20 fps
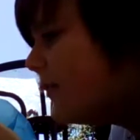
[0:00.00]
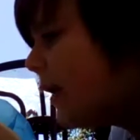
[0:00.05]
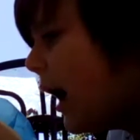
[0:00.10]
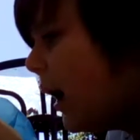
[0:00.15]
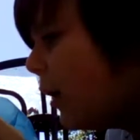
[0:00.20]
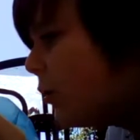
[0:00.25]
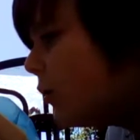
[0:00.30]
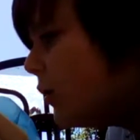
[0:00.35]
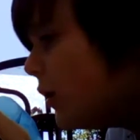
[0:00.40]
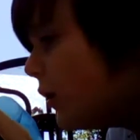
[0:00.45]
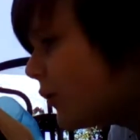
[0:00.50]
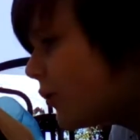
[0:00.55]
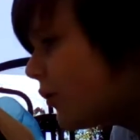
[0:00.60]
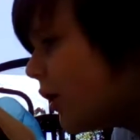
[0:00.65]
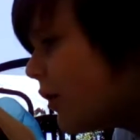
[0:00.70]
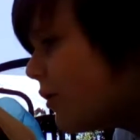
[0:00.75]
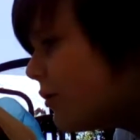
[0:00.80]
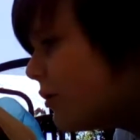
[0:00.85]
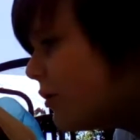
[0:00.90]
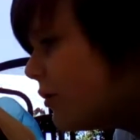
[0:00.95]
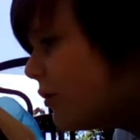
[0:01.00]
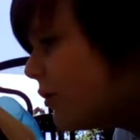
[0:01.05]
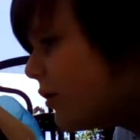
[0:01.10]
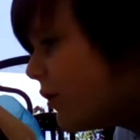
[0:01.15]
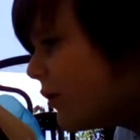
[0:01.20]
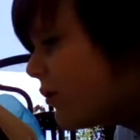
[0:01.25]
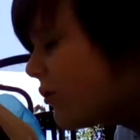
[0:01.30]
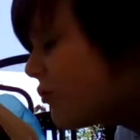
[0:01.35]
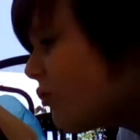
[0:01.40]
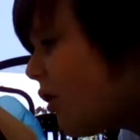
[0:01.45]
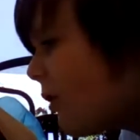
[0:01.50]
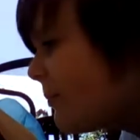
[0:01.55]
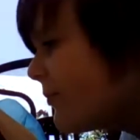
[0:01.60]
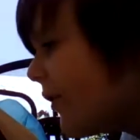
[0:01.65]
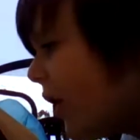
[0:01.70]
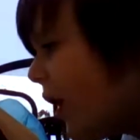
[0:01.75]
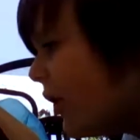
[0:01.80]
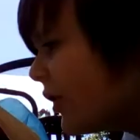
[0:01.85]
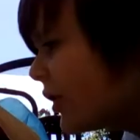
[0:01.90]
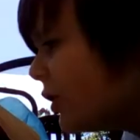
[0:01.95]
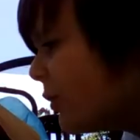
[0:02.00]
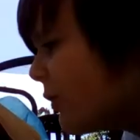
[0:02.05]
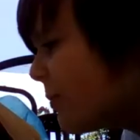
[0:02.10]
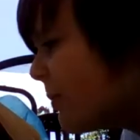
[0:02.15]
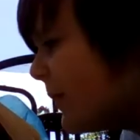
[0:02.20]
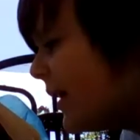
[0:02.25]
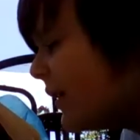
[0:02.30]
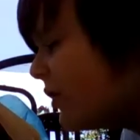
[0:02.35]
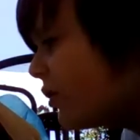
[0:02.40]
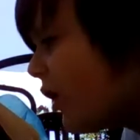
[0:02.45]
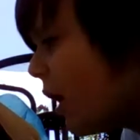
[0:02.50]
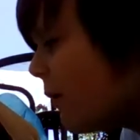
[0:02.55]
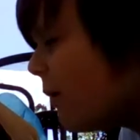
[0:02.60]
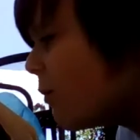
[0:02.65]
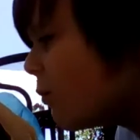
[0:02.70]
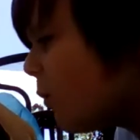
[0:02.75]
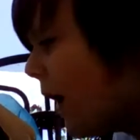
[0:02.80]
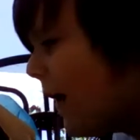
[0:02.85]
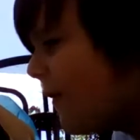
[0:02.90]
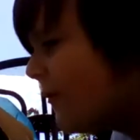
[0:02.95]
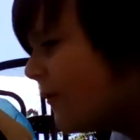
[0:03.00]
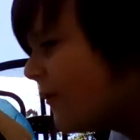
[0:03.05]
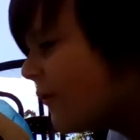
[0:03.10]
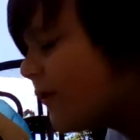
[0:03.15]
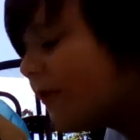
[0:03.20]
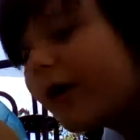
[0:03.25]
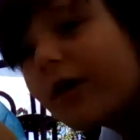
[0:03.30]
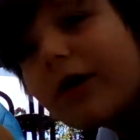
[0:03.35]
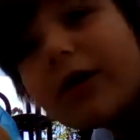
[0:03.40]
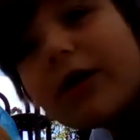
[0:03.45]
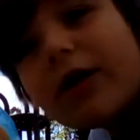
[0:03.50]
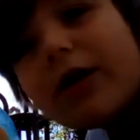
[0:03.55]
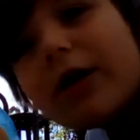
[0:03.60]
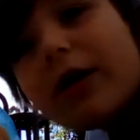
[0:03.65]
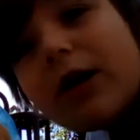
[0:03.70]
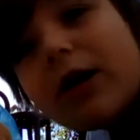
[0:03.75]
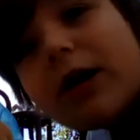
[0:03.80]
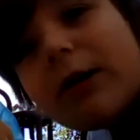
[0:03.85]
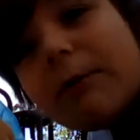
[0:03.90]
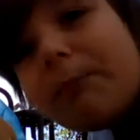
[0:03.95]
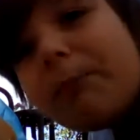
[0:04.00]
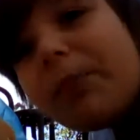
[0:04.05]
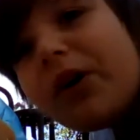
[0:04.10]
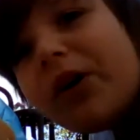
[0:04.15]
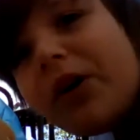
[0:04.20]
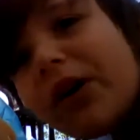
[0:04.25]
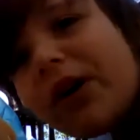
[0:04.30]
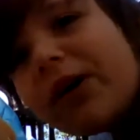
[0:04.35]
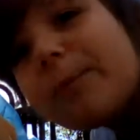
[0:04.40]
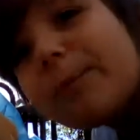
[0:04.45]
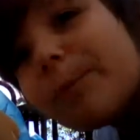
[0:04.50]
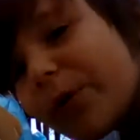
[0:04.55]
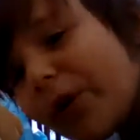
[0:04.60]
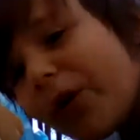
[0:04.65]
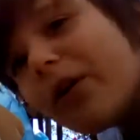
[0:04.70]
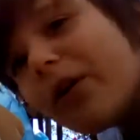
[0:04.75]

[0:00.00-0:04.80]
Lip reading: now. Don't stop to argue with me. Go at once." But